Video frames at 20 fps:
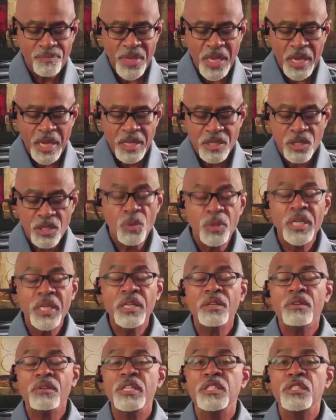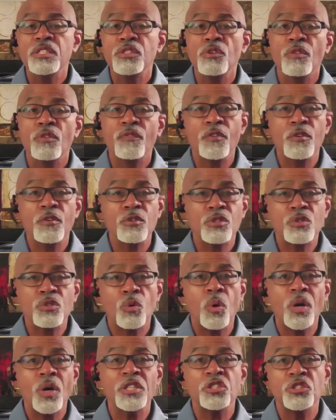So here is your first
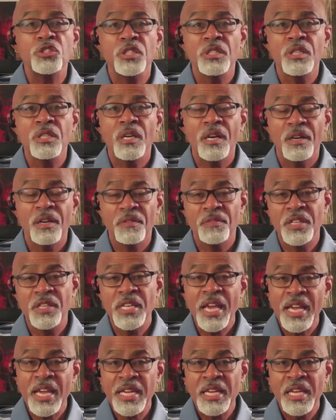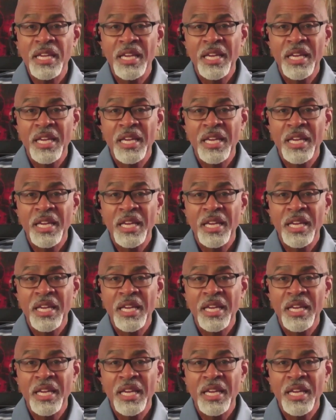question of the day.